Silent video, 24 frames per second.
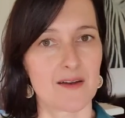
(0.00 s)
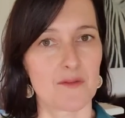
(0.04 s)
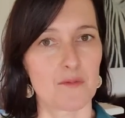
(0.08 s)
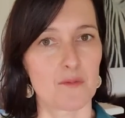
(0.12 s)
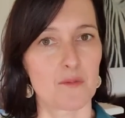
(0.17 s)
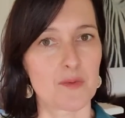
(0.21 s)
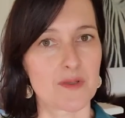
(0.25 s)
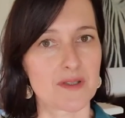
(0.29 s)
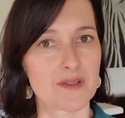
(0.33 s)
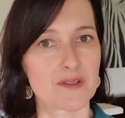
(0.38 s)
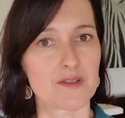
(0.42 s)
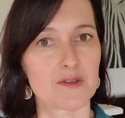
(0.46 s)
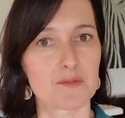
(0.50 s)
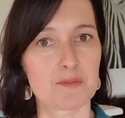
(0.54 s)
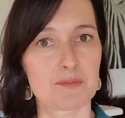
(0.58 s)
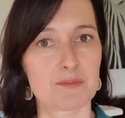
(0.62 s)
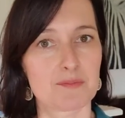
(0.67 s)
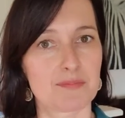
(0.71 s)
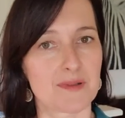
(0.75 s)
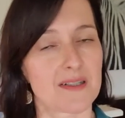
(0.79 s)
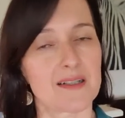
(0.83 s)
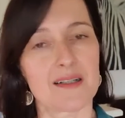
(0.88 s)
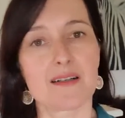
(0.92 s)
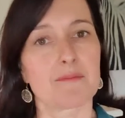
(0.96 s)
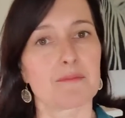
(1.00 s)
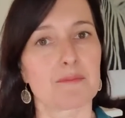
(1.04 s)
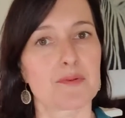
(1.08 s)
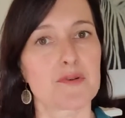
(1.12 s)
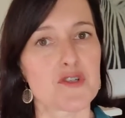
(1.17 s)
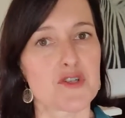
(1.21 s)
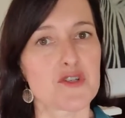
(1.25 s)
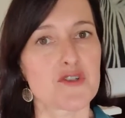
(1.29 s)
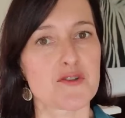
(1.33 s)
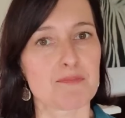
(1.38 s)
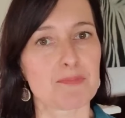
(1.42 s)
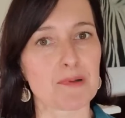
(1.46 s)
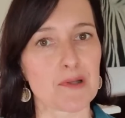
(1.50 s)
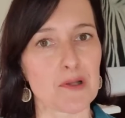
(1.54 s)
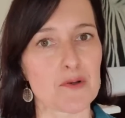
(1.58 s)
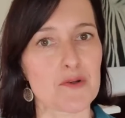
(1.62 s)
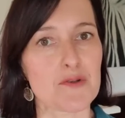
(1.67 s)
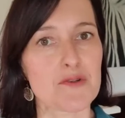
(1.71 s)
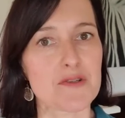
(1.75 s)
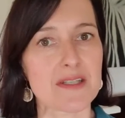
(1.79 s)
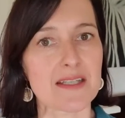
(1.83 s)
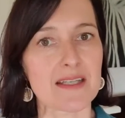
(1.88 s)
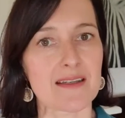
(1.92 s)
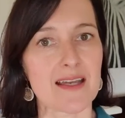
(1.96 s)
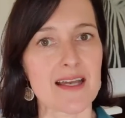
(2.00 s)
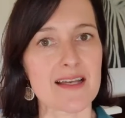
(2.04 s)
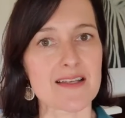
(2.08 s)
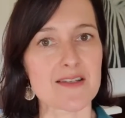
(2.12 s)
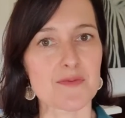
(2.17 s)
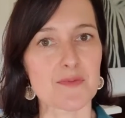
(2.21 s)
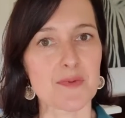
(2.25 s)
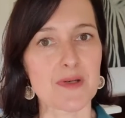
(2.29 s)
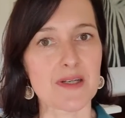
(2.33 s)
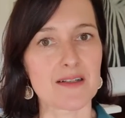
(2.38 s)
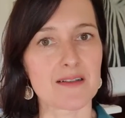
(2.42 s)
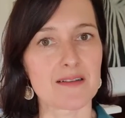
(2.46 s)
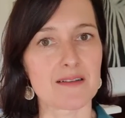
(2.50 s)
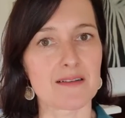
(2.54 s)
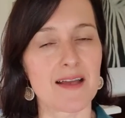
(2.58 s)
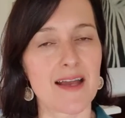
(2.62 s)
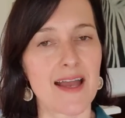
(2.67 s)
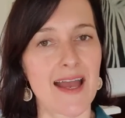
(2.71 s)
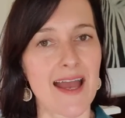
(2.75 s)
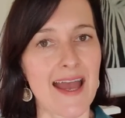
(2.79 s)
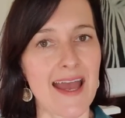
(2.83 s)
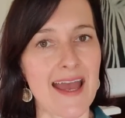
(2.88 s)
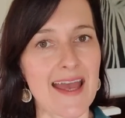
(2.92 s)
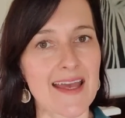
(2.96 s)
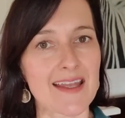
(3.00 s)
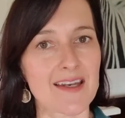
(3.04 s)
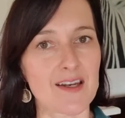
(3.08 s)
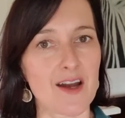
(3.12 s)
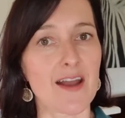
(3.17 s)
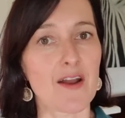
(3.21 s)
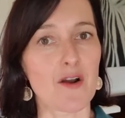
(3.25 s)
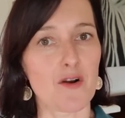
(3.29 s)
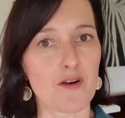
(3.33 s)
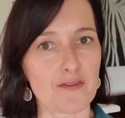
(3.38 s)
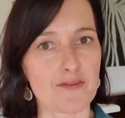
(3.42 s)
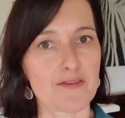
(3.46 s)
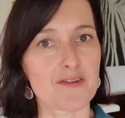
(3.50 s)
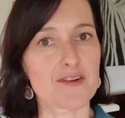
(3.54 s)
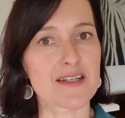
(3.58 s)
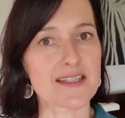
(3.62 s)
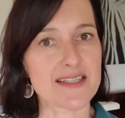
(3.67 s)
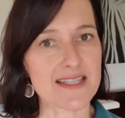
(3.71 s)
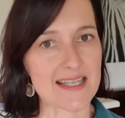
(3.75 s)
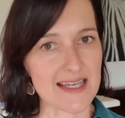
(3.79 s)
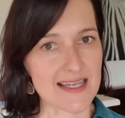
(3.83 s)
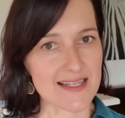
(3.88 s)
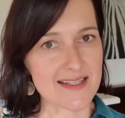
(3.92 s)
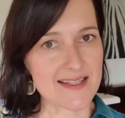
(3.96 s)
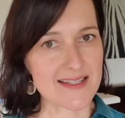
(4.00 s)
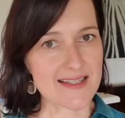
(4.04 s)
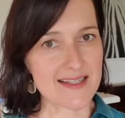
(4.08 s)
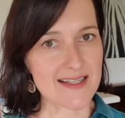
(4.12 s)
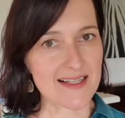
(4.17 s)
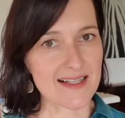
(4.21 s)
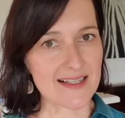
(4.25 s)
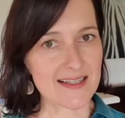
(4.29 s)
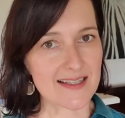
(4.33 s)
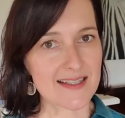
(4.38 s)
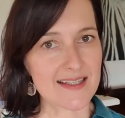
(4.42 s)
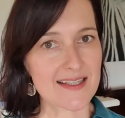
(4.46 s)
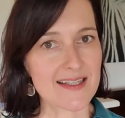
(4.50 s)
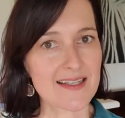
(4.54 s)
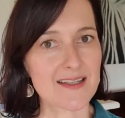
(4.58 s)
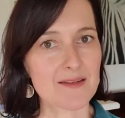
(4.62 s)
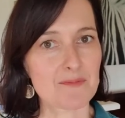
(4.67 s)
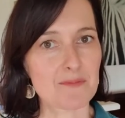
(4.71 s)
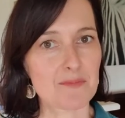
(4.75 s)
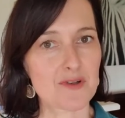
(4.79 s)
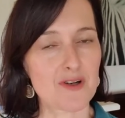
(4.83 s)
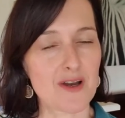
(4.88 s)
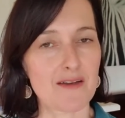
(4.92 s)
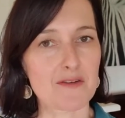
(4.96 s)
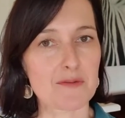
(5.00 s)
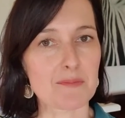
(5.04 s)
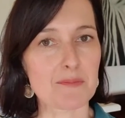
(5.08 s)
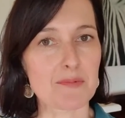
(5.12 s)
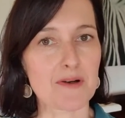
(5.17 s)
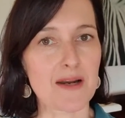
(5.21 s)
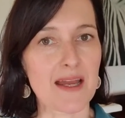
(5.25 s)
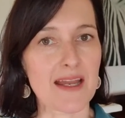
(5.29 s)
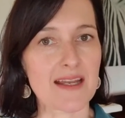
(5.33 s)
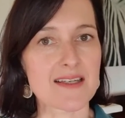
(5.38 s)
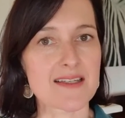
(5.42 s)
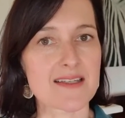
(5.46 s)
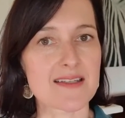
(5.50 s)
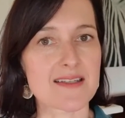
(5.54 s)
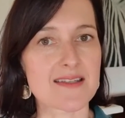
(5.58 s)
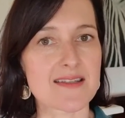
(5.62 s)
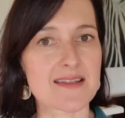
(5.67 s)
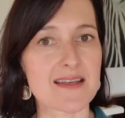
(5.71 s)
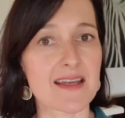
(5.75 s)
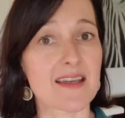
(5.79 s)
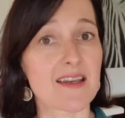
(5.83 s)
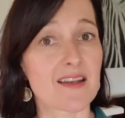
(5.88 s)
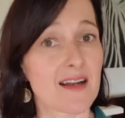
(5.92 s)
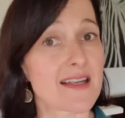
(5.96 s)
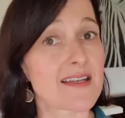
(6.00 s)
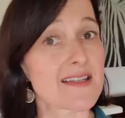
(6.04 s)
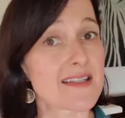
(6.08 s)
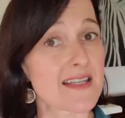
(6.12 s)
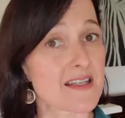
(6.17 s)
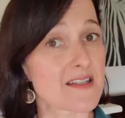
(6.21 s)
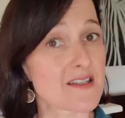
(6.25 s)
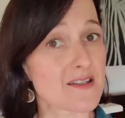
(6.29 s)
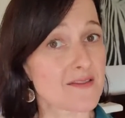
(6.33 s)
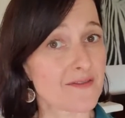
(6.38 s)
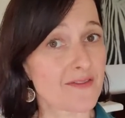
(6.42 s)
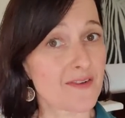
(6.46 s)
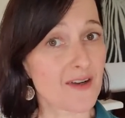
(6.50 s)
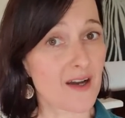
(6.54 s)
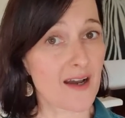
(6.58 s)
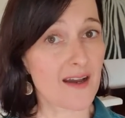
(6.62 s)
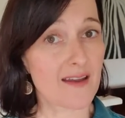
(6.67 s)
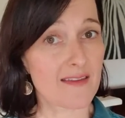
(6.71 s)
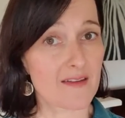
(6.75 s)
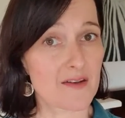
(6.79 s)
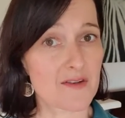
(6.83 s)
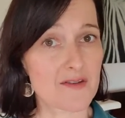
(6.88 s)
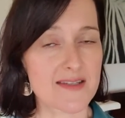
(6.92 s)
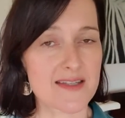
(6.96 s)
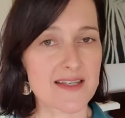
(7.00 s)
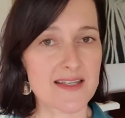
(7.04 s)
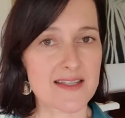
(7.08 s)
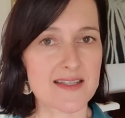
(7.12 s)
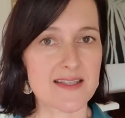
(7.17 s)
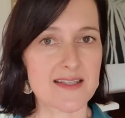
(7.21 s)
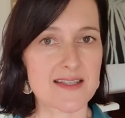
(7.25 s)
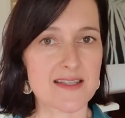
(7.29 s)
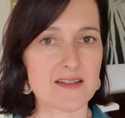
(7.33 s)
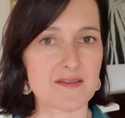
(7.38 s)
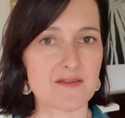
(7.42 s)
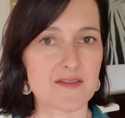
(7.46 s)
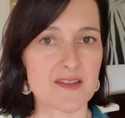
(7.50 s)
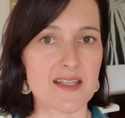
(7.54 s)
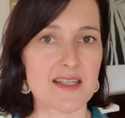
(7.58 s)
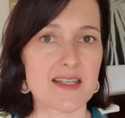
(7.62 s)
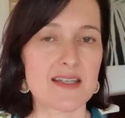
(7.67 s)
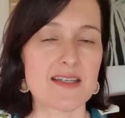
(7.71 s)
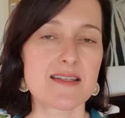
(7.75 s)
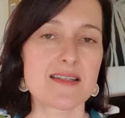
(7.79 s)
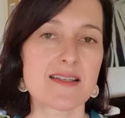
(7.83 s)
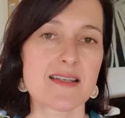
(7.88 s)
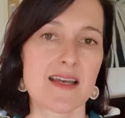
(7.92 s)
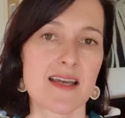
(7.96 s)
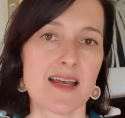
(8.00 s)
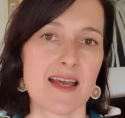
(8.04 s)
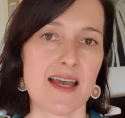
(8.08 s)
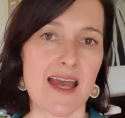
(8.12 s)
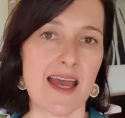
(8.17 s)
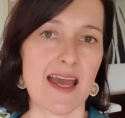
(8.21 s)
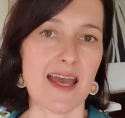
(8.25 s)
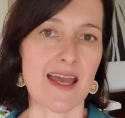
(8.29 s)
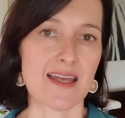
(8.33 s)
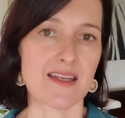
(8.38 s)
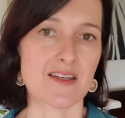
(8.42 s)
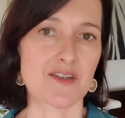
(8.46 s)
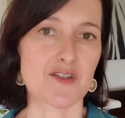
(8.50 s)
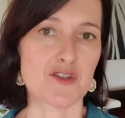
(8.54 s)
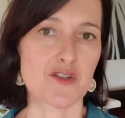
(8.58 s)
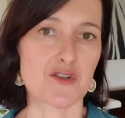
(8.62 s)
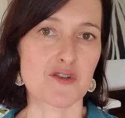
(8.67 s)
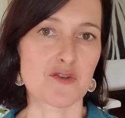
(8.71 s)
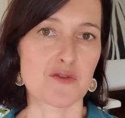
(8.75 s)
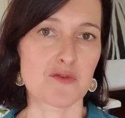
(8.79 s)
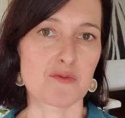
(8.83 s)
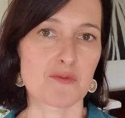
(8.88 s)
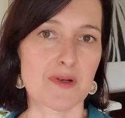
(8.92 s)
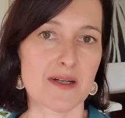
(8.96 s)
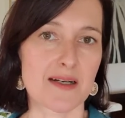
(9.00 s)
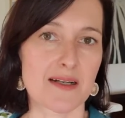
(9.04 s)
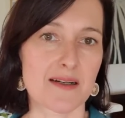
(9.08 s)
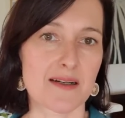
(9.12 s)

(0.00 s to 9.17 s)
will produce bloating as well. And I offer a testing clinic in private practice that can identify those sensitivities and to